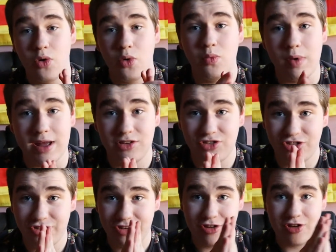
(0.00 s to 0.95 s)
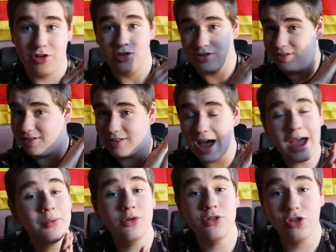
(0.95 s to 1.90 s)
which
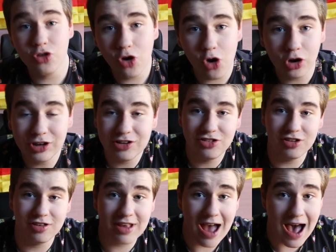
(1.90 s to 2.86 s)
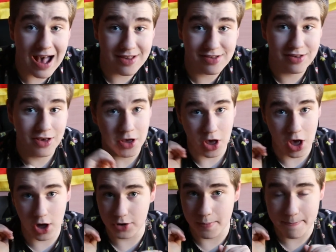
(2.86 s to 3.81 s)
Skyward Sword just has
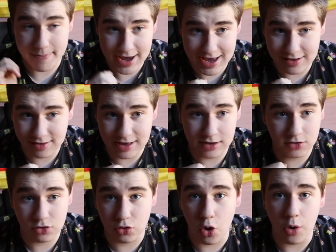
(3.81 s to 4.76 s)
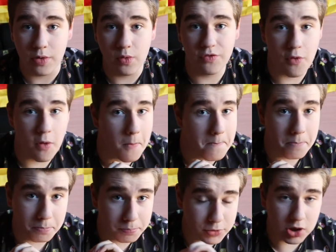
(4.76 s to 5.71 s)
an amazing story with
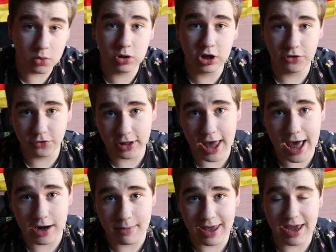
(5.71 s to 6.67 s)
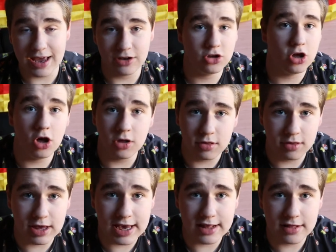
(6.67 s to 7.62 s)
beautifully animated
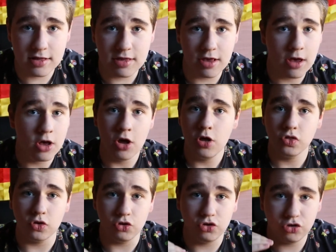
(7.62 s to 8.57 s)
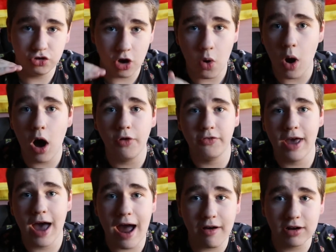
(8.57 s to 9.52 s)
cutscenes that show off
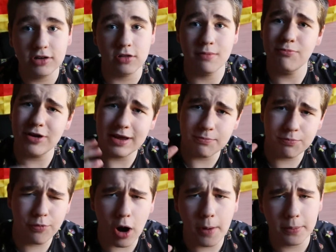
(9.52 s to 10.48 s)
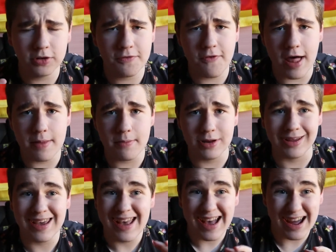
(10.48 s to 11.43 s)
characters and bring in proper development,
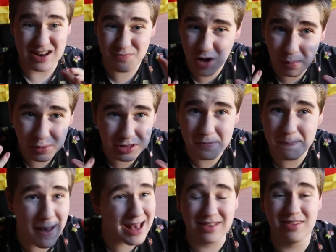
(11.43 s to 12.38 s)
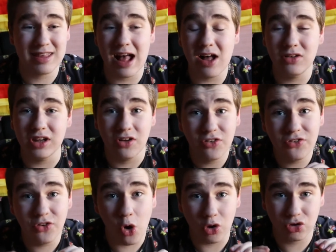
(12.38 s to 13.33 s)
and is probably the best Zelda
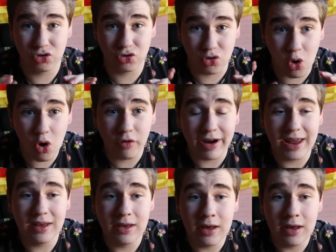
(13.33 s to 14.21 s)
for story,